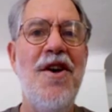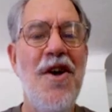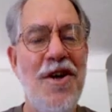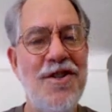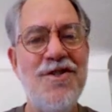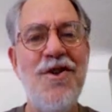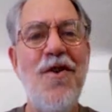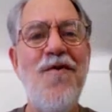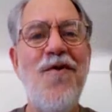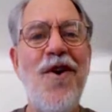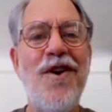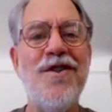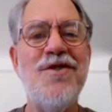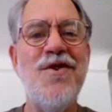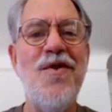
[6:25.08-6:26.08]
So far,
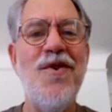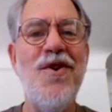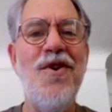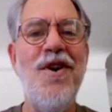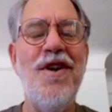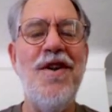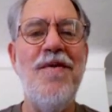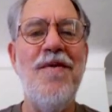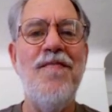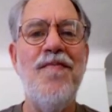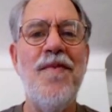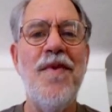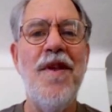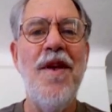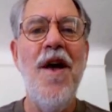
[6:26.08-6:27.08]
so good.
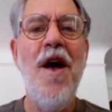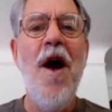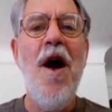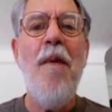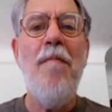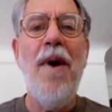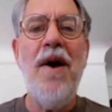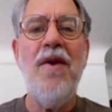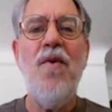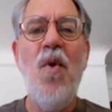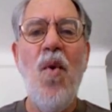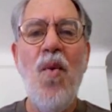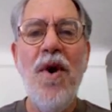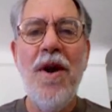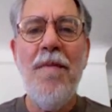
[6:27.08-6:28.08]
But
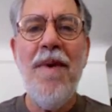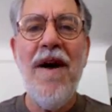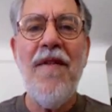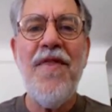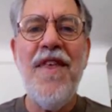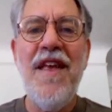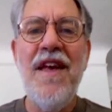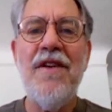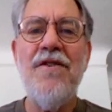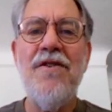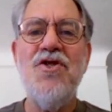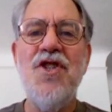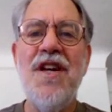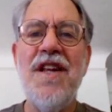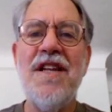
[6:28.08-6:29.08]
what about the
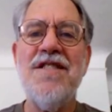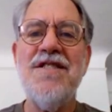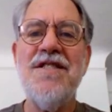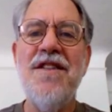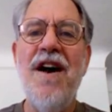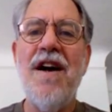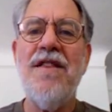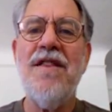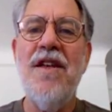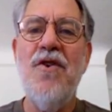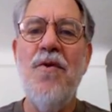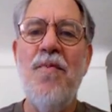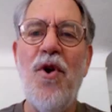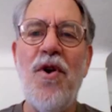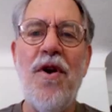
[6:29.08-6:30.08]
energetic stock that you
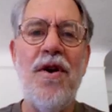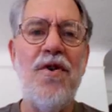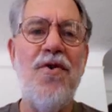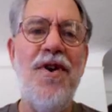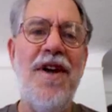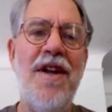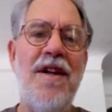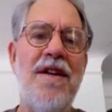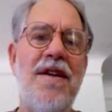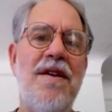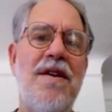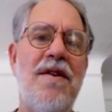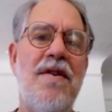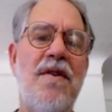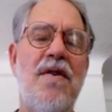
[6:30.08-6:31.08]
bought on credit?
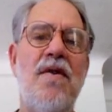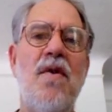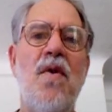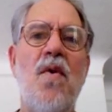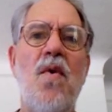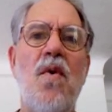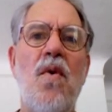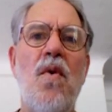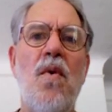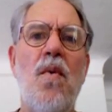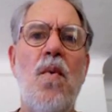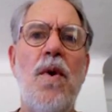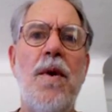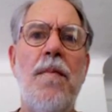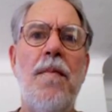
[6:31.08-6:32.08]

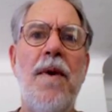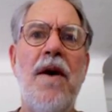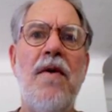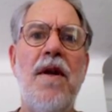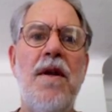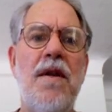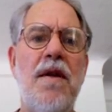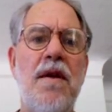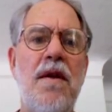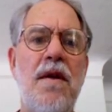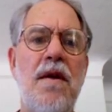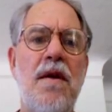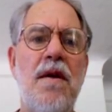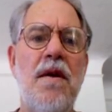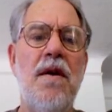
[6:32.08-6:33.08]
What about it?
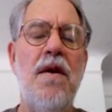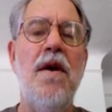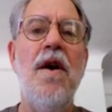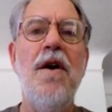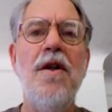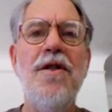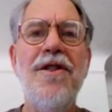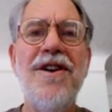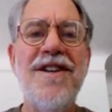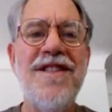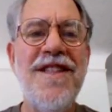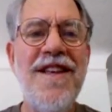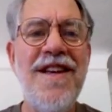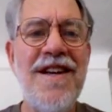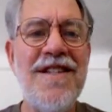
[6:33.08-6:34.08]
Look at
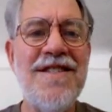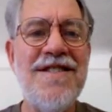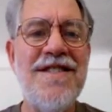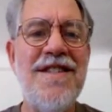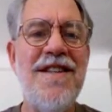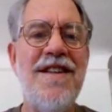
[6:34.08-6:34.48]
this.